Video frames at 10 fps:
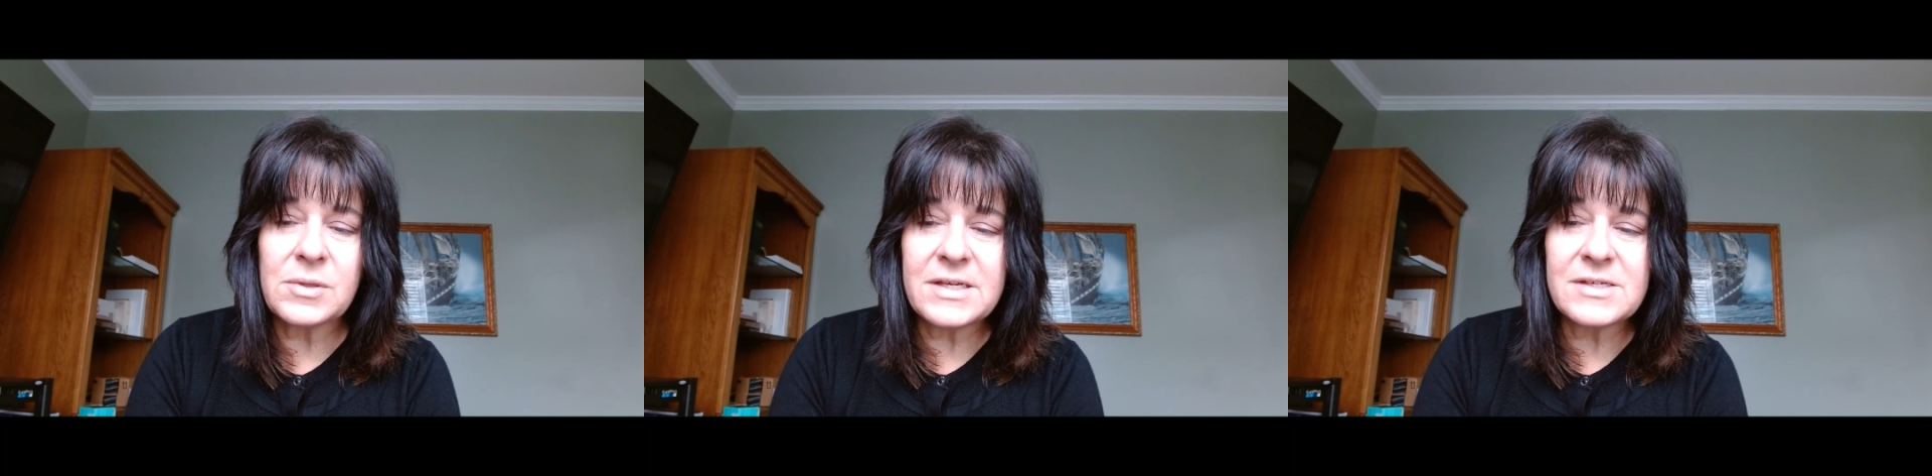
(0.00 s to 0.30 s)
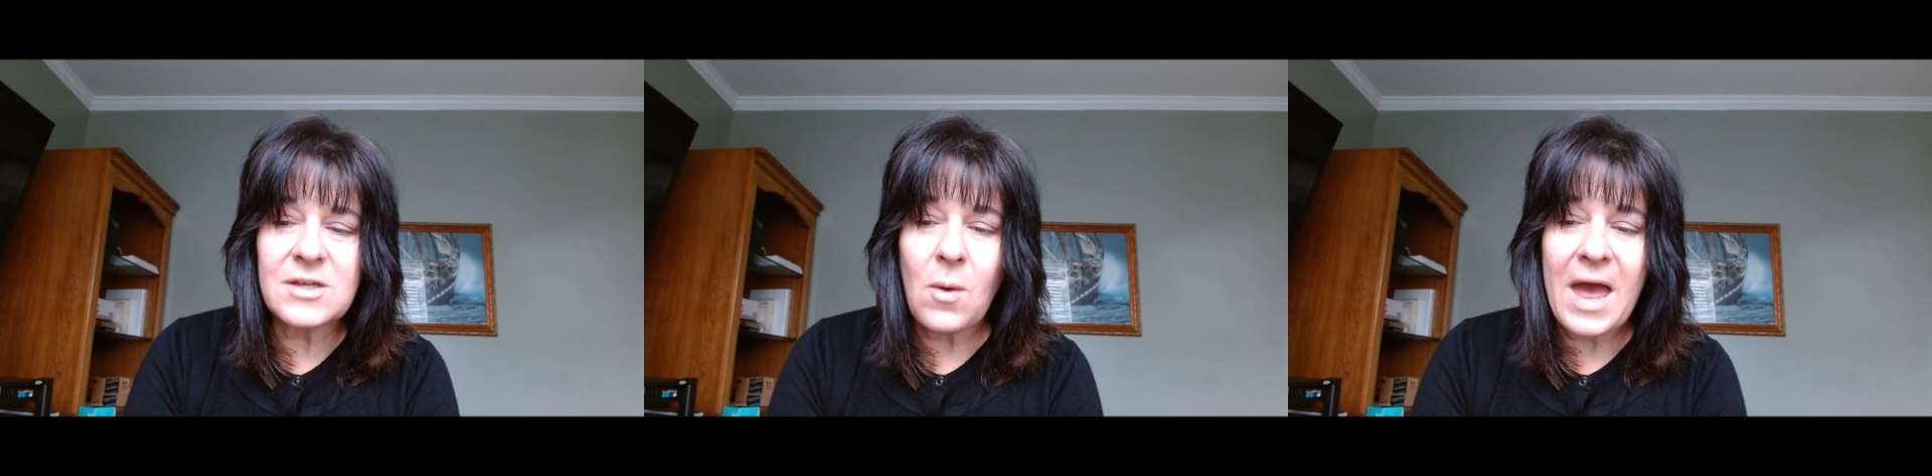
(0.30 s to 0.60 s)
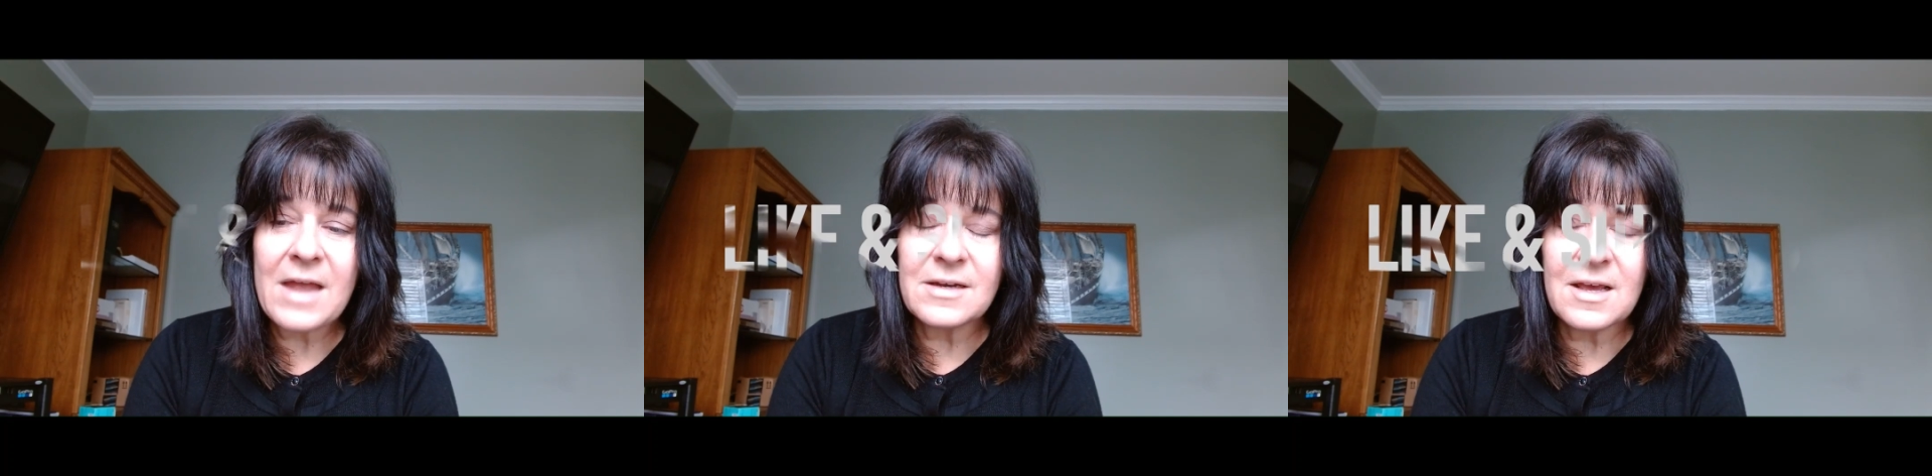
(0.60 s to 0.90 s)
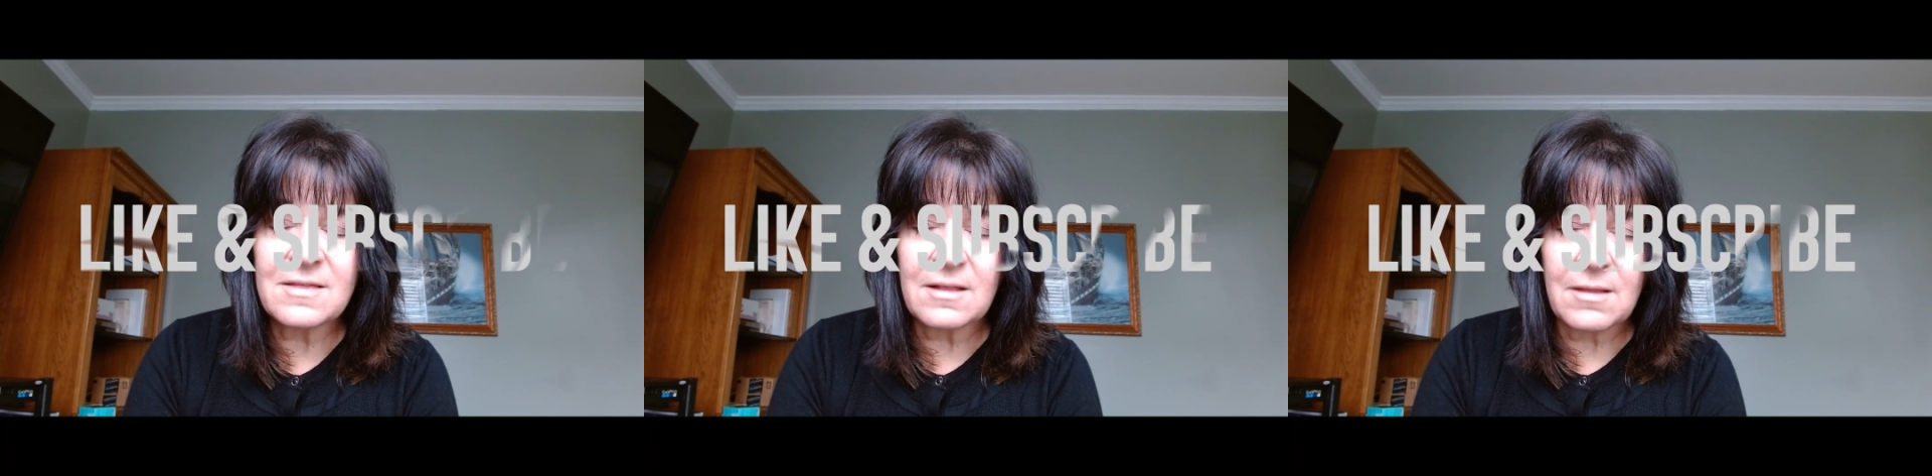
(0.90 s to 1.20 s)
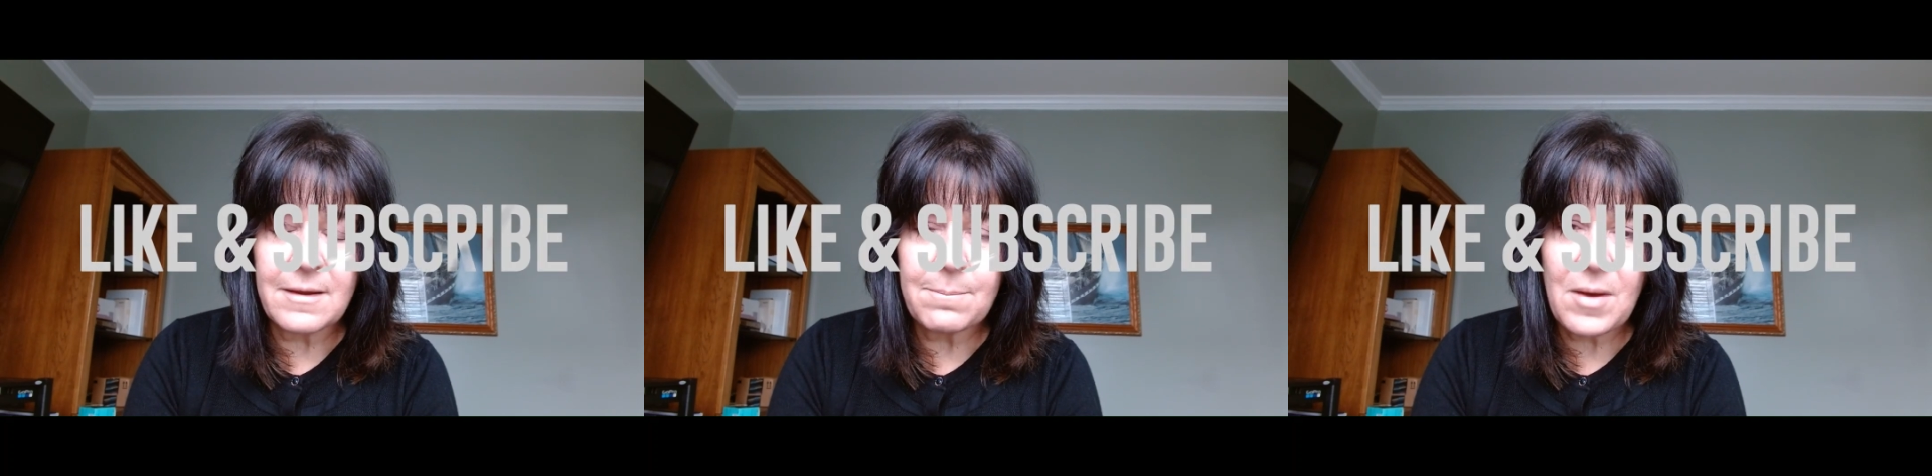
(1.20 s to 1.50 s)
Please go ahead and hit the
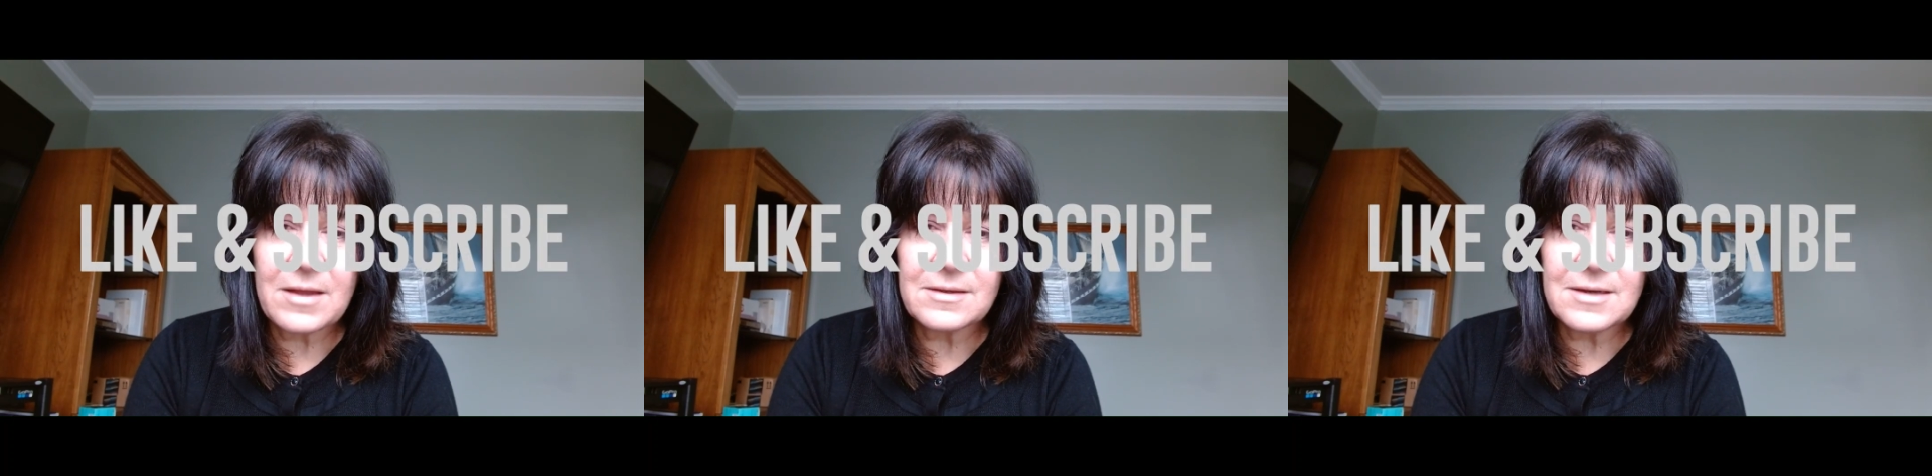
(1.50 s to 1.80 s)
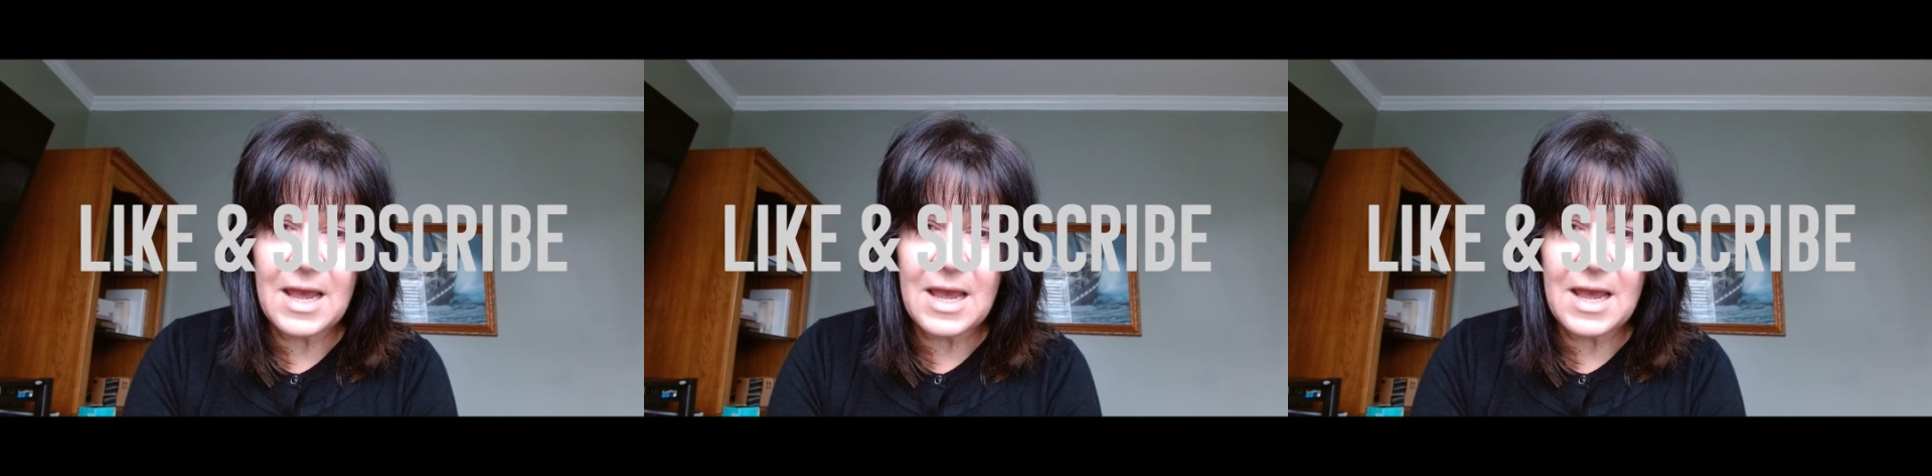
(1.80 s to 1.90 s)
like button